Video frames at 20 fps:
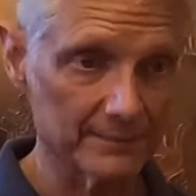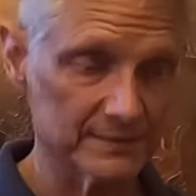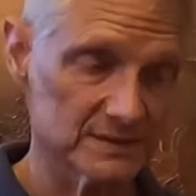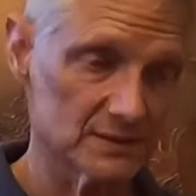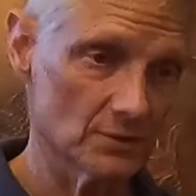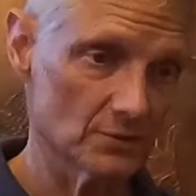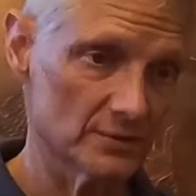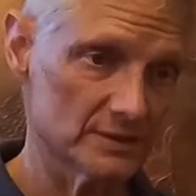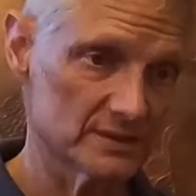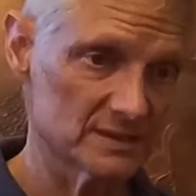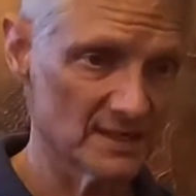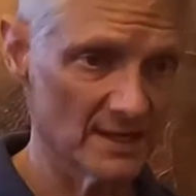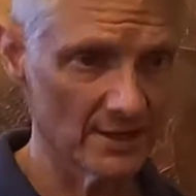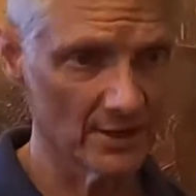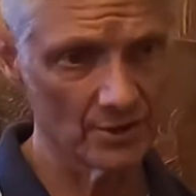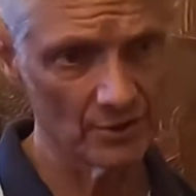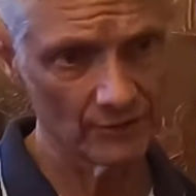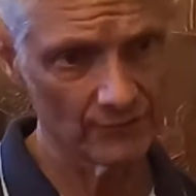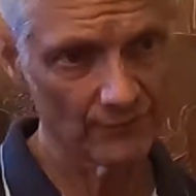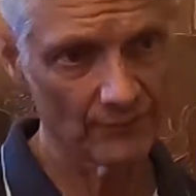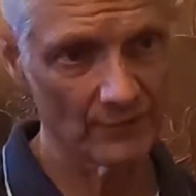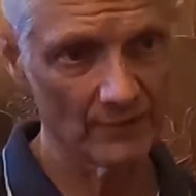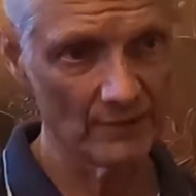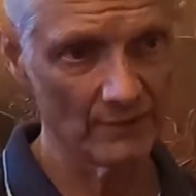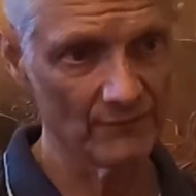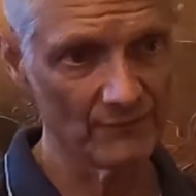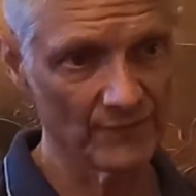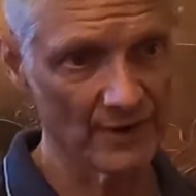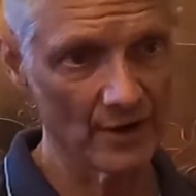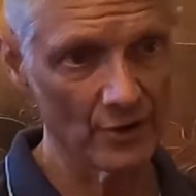So it's not good for the
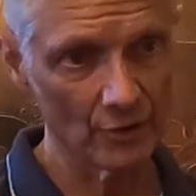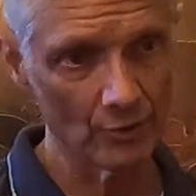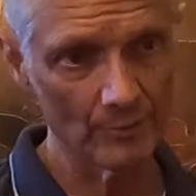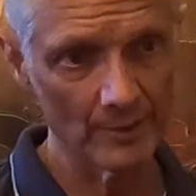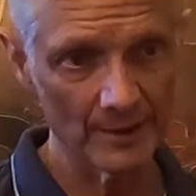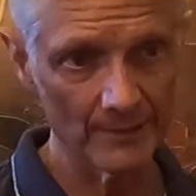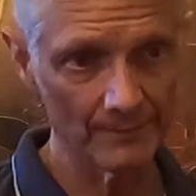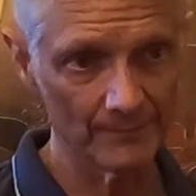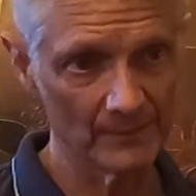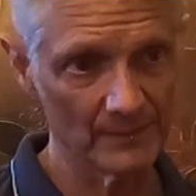environment.